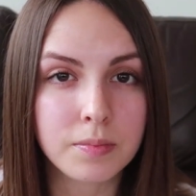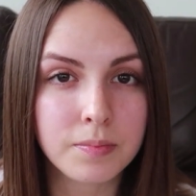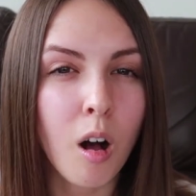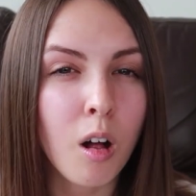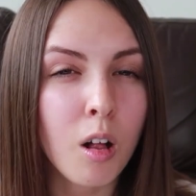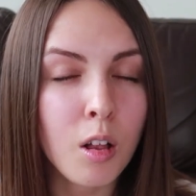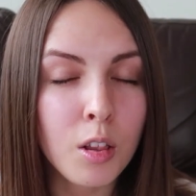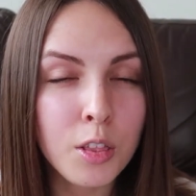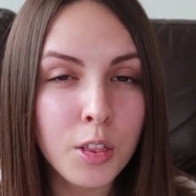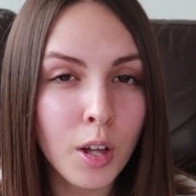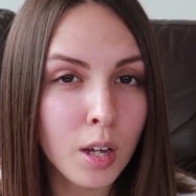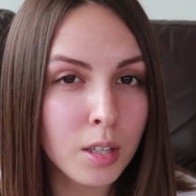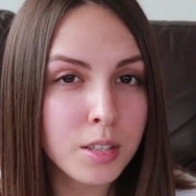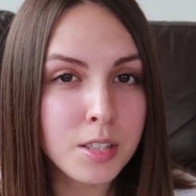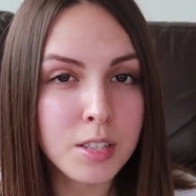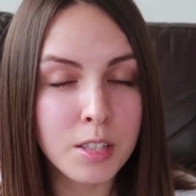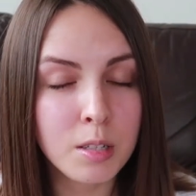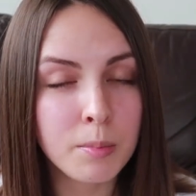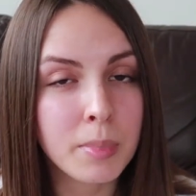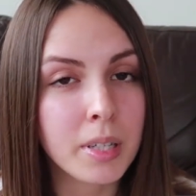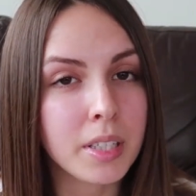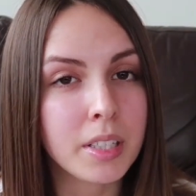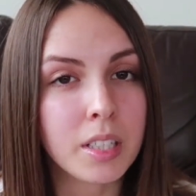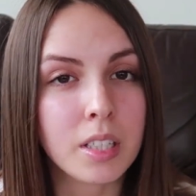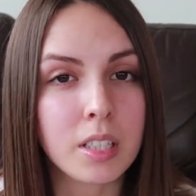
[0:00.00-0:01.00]
All thoughts and
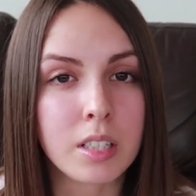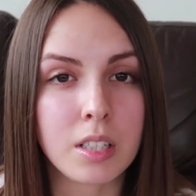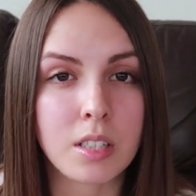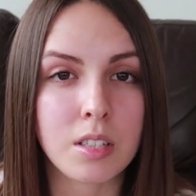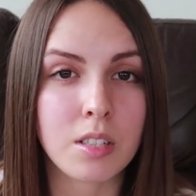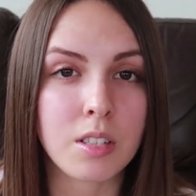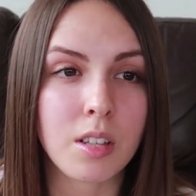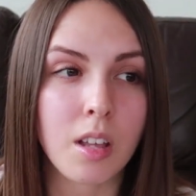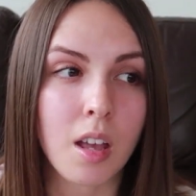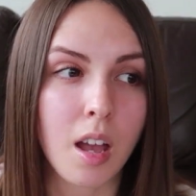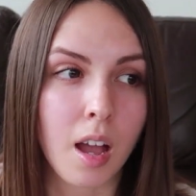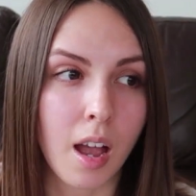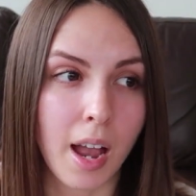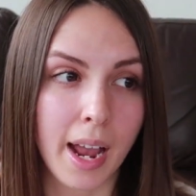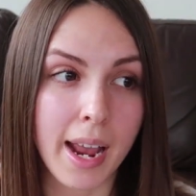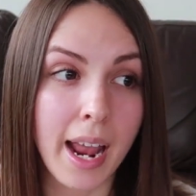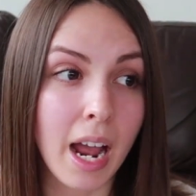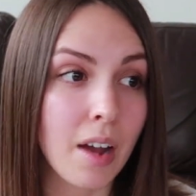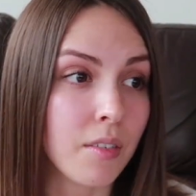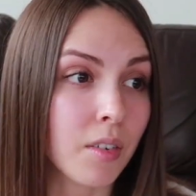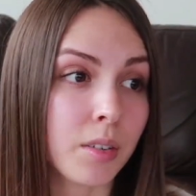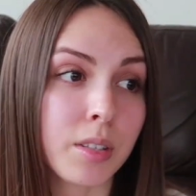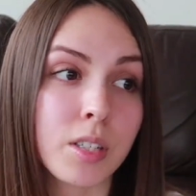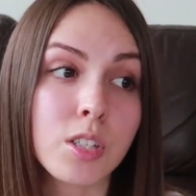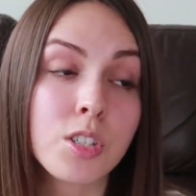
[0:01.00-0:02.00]
opinions I
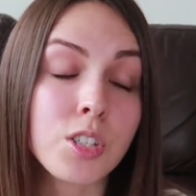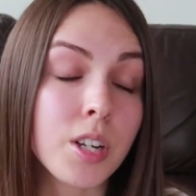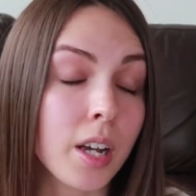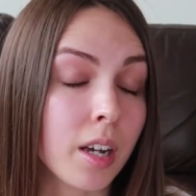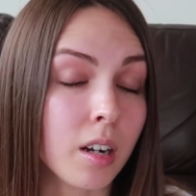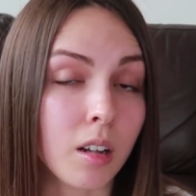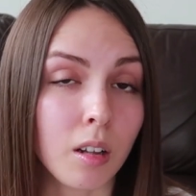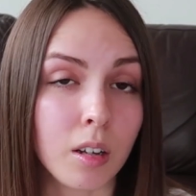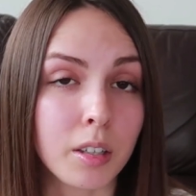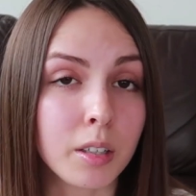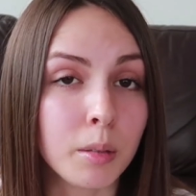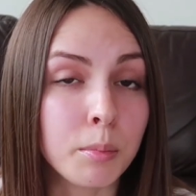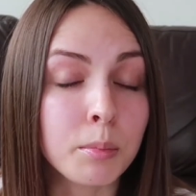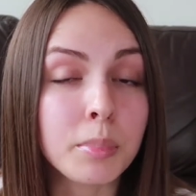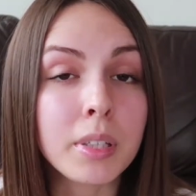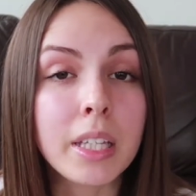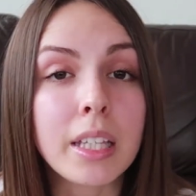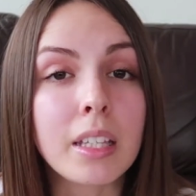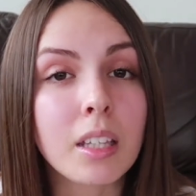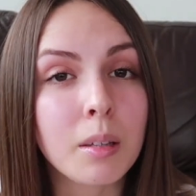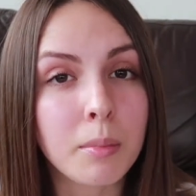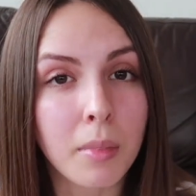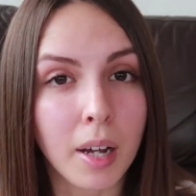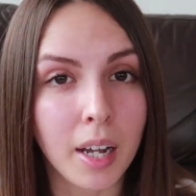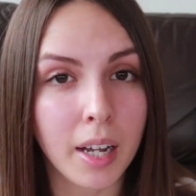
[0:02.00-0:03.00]
have on this channel are
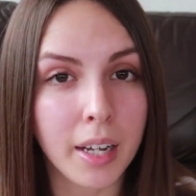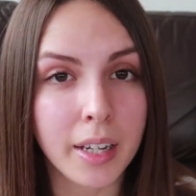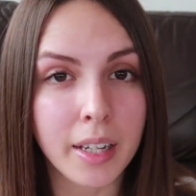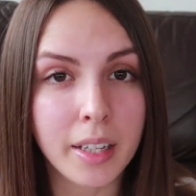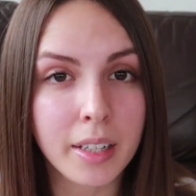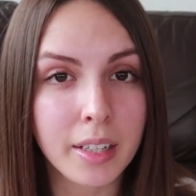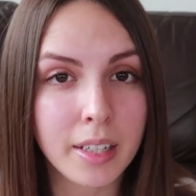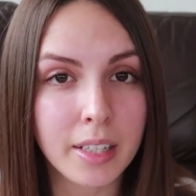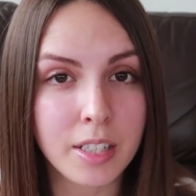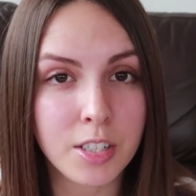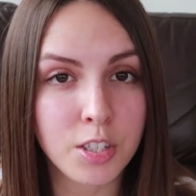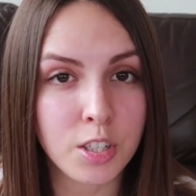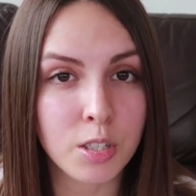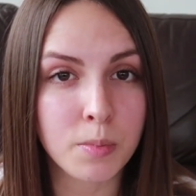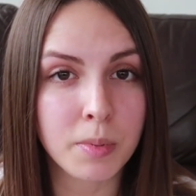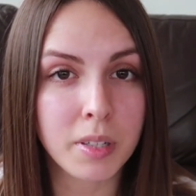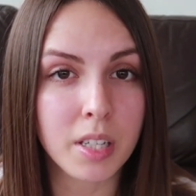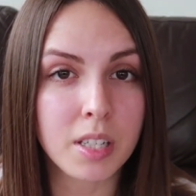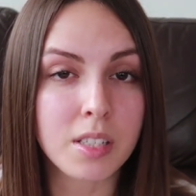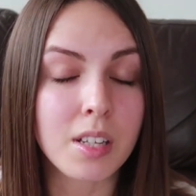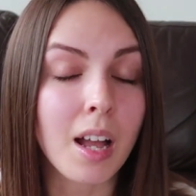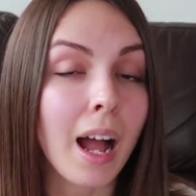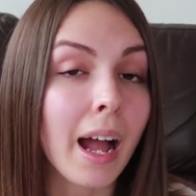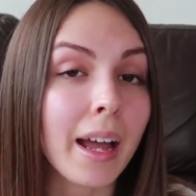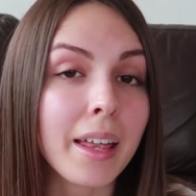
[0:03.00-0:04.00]
completely mine, and just
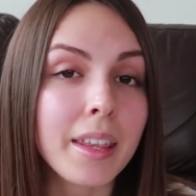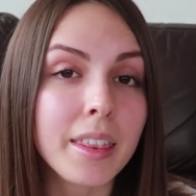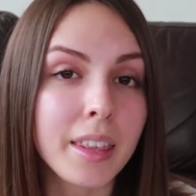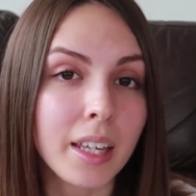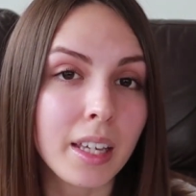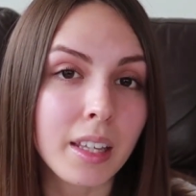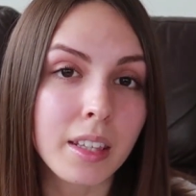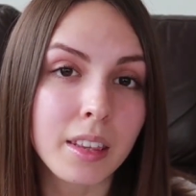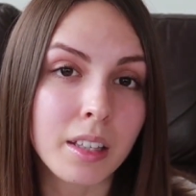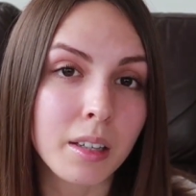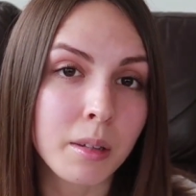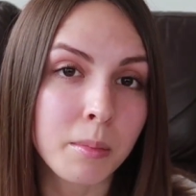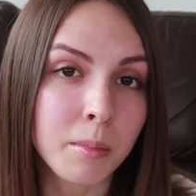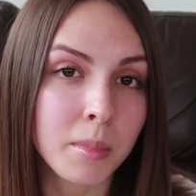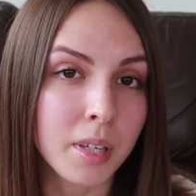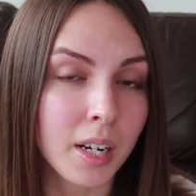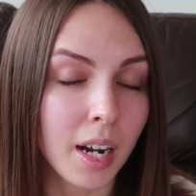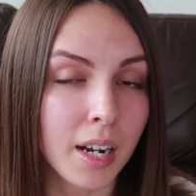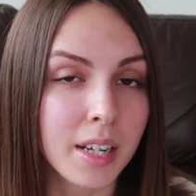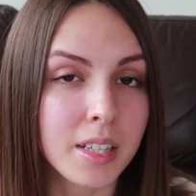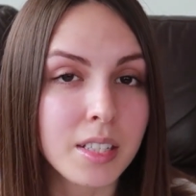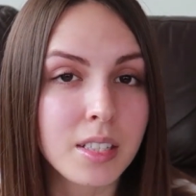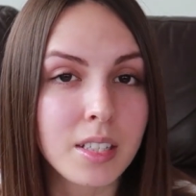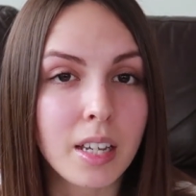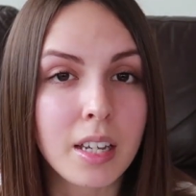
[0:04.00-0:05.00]
because I think them and
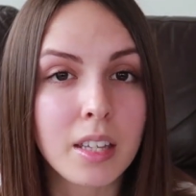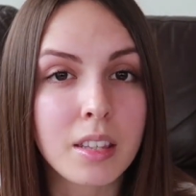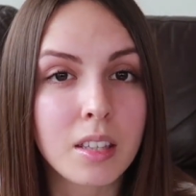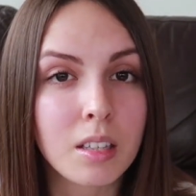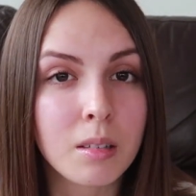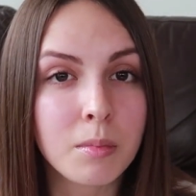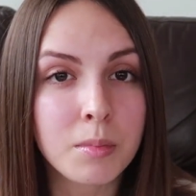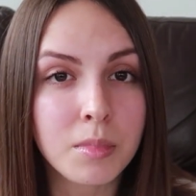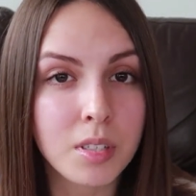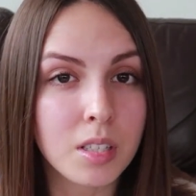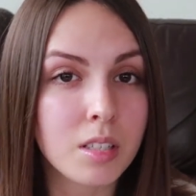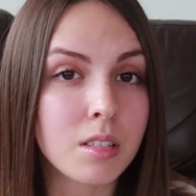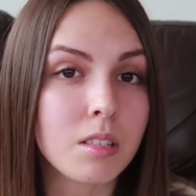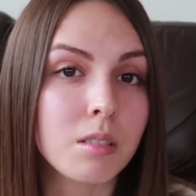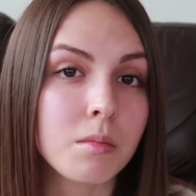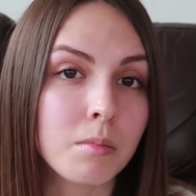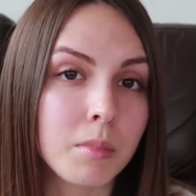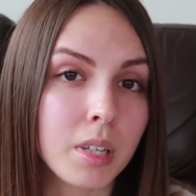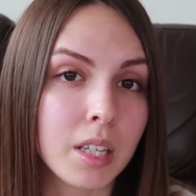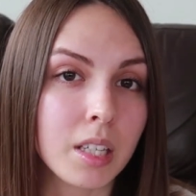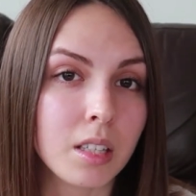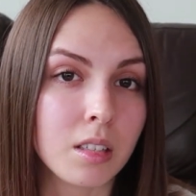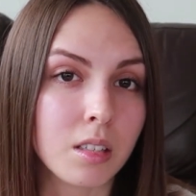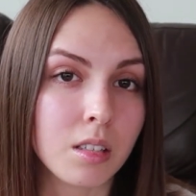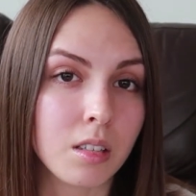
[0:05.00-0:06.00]
I say them doesn't
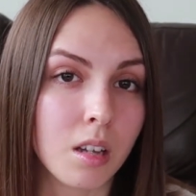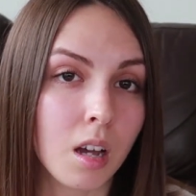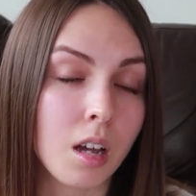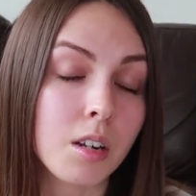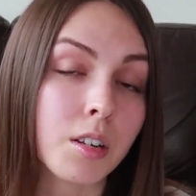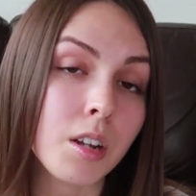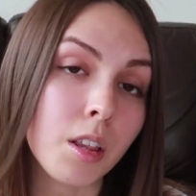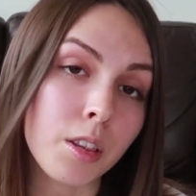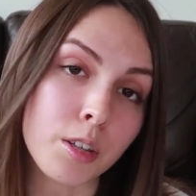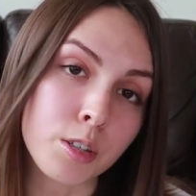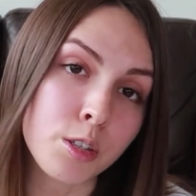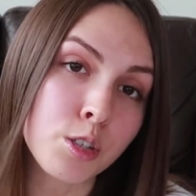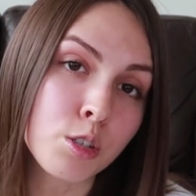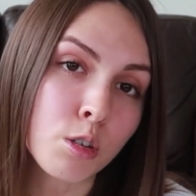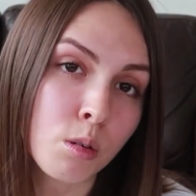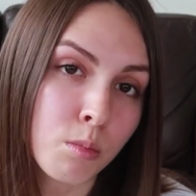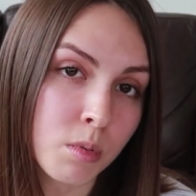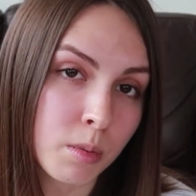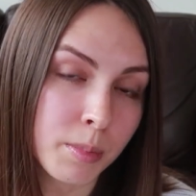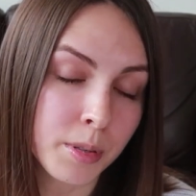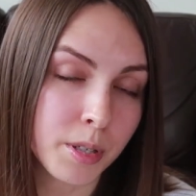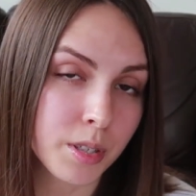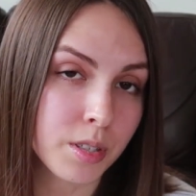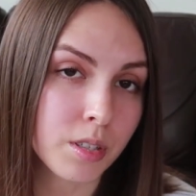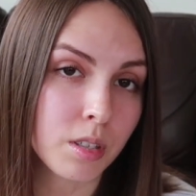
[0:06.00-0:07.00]
mean another
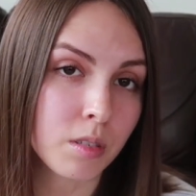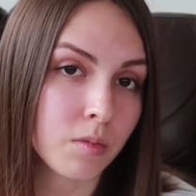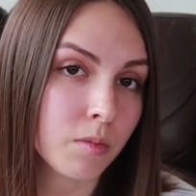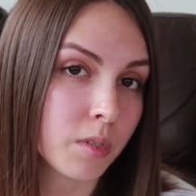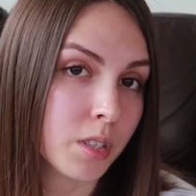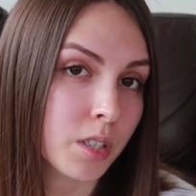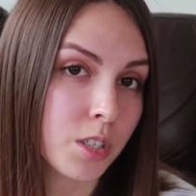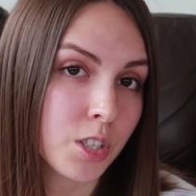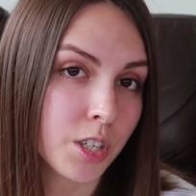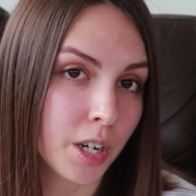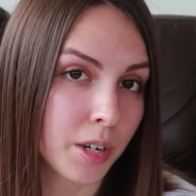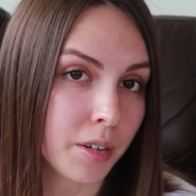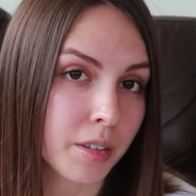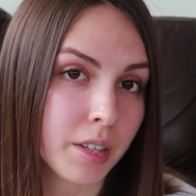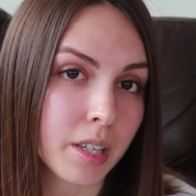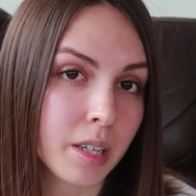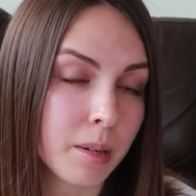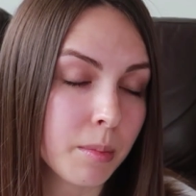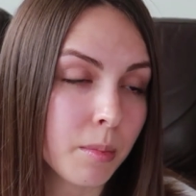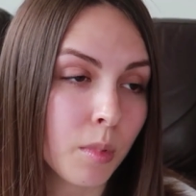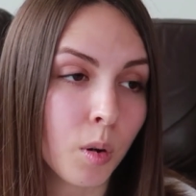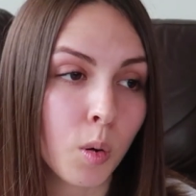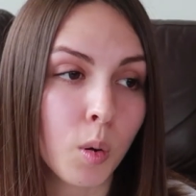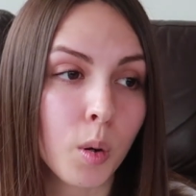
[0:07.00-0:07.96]
sober person would share them,